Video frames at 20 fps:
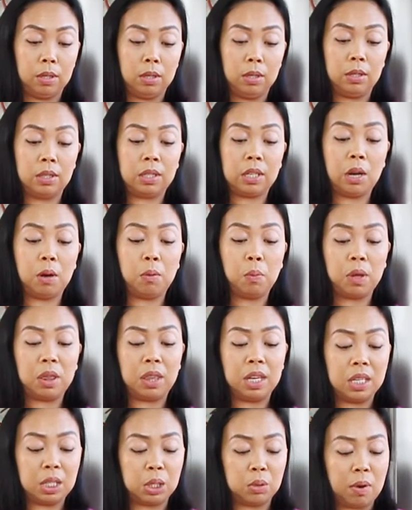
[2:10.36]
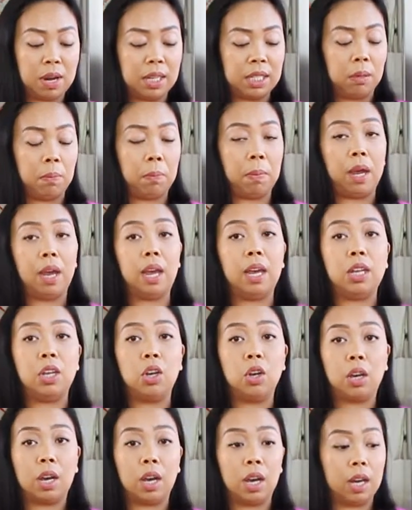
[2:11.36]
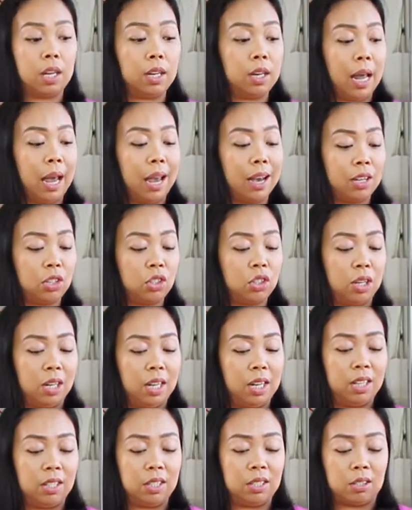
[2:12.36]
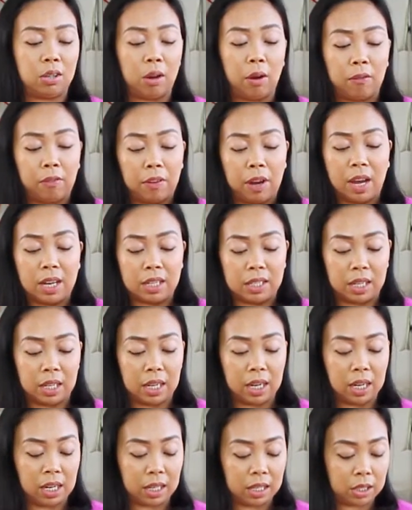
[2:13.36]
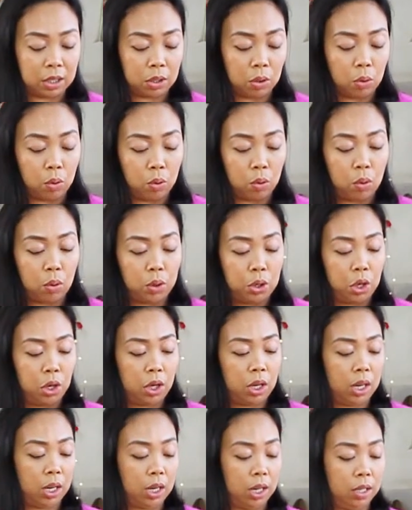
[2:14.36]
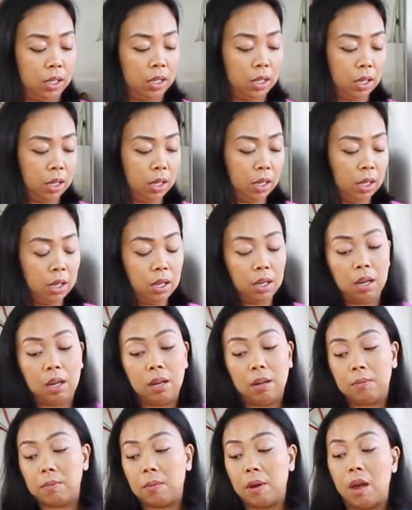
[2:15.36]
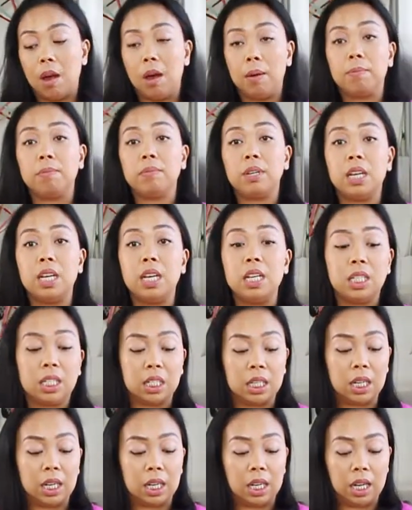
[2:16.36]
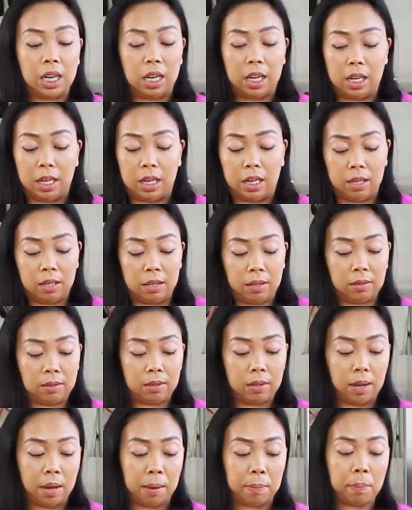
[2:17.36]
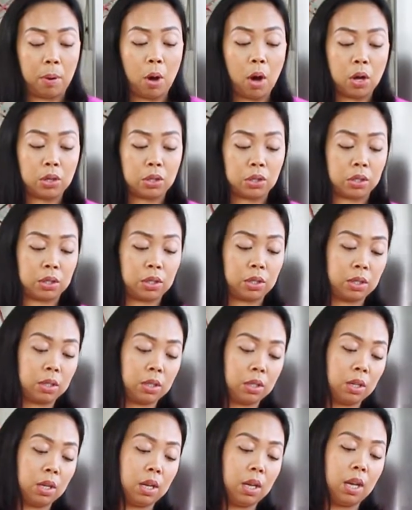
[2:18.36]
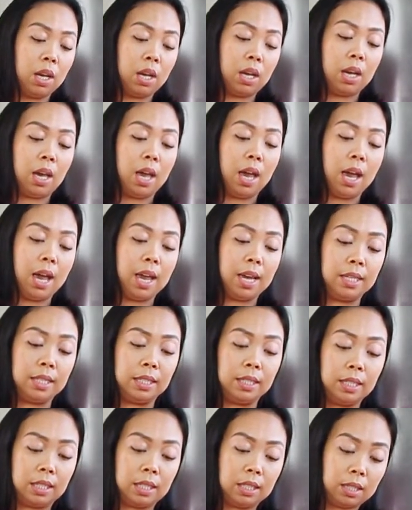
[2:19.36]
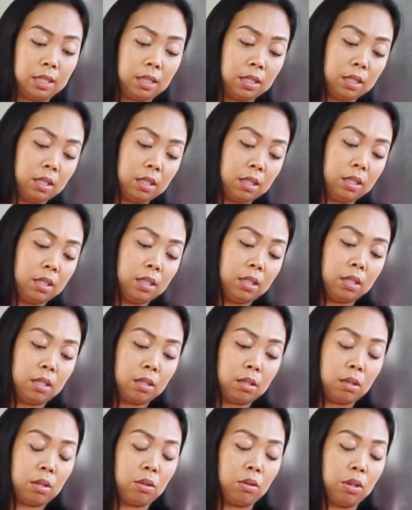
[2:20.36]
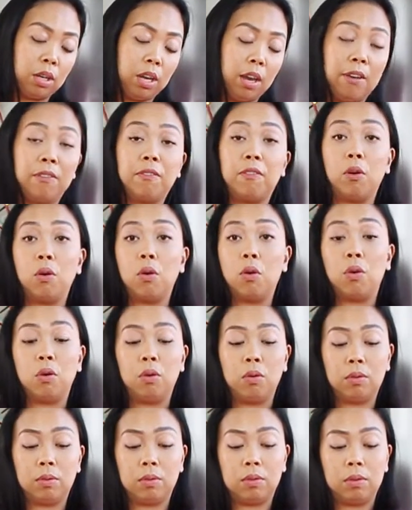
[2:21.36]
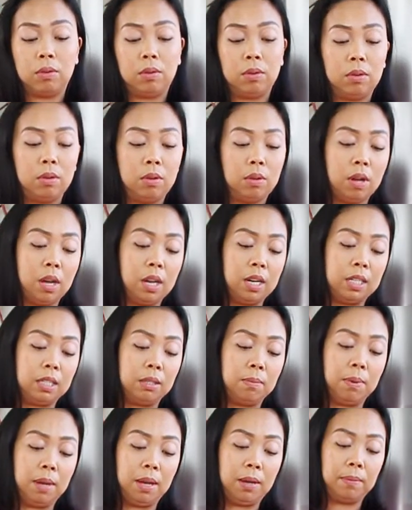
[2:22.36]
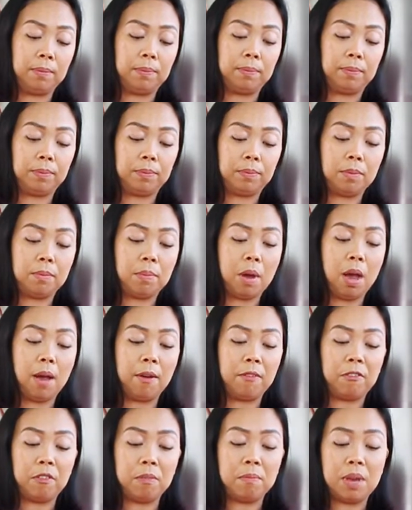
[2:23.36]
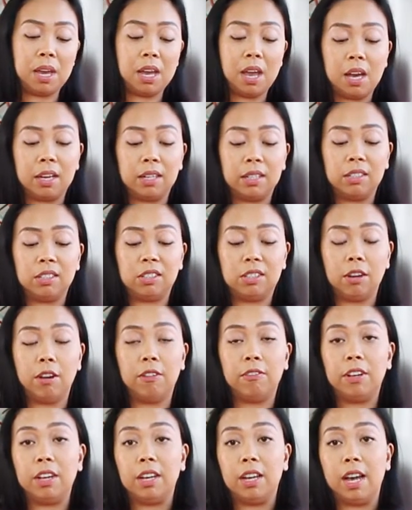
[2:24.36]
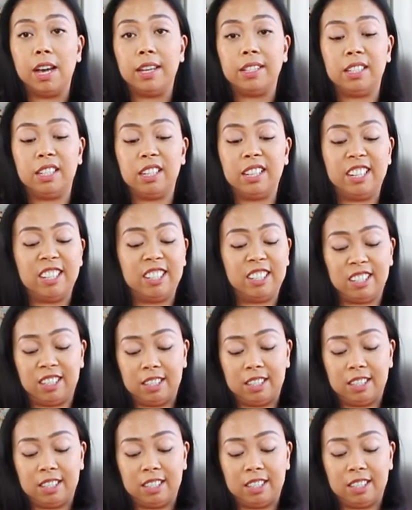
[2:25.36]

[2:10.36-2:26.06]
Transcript: So with this recipe, you can actually serve it as it is, or you can heat it in a pot and cook it for a little bit. But for me, I can serve it as it is.